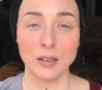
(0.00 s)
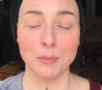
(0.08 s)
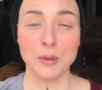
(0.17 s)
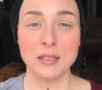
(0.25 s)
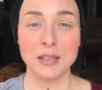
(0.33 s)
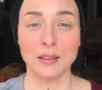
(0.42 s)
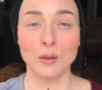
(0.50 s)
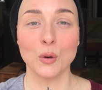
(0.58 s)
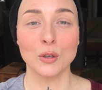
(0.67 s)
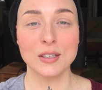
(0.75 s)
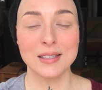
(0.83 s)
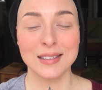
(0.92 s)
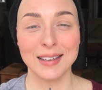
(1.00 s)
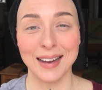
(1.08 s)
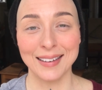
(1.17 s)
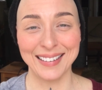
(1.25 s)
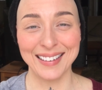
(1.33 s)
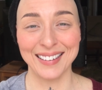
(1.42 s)
to pretend the world isn't
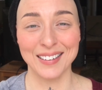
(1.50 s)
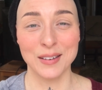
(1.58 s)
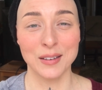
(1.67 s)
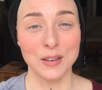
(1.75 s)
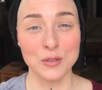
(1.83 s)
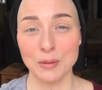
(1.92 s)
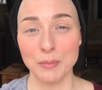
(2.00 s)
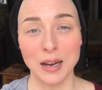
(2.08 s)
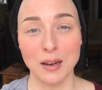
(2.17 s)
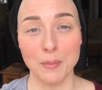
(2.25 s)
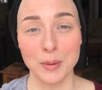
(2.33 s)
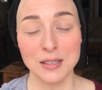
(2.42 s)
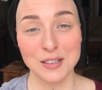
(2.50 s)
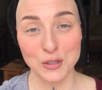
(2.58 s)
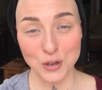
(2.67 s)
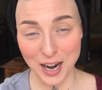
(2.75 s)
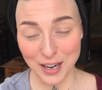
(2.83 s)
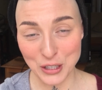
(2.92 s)
ending using makeup as a
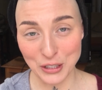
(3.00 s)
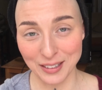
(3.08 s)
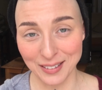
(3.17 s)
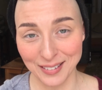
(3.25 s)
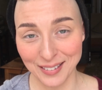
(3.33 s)
distraction.